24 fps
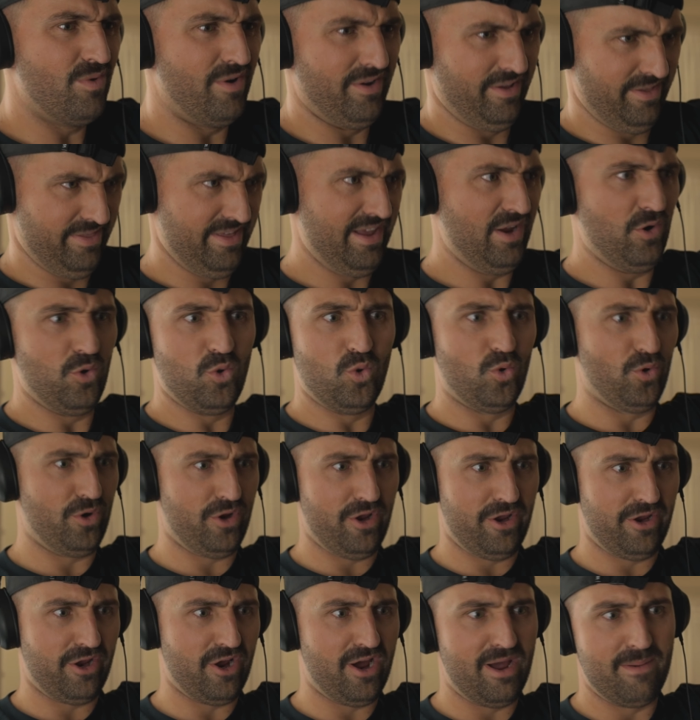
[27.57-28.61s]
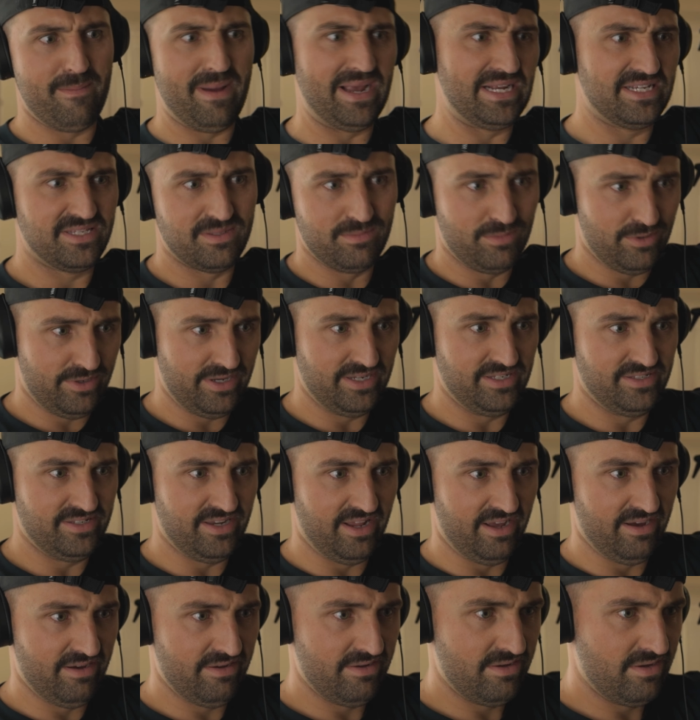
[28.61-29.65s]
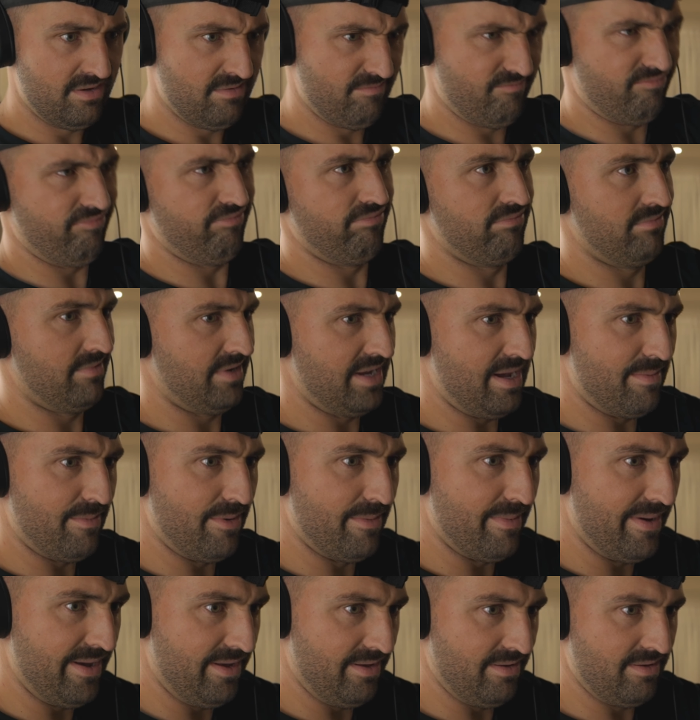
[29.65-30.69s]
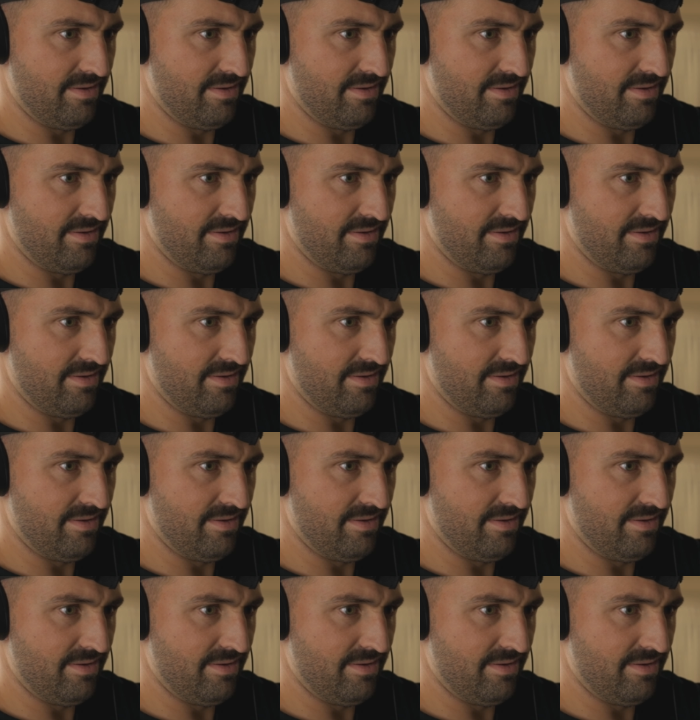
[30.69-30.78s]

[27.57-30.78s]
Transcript: What, you think audio guy makes the bookings now? Come on, mate.